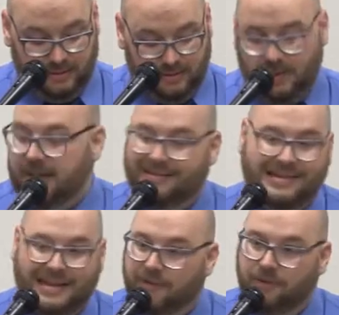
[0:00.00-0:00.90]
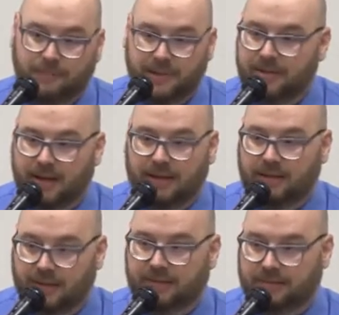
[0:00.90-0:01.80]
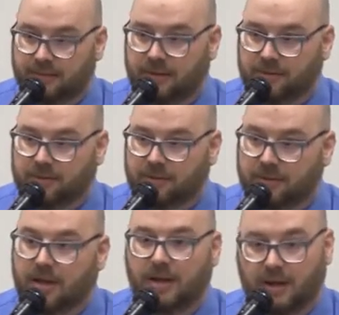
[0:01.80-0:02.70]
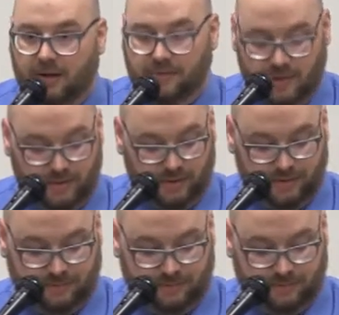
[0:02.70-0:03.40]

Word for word: There has never been any consideration of another.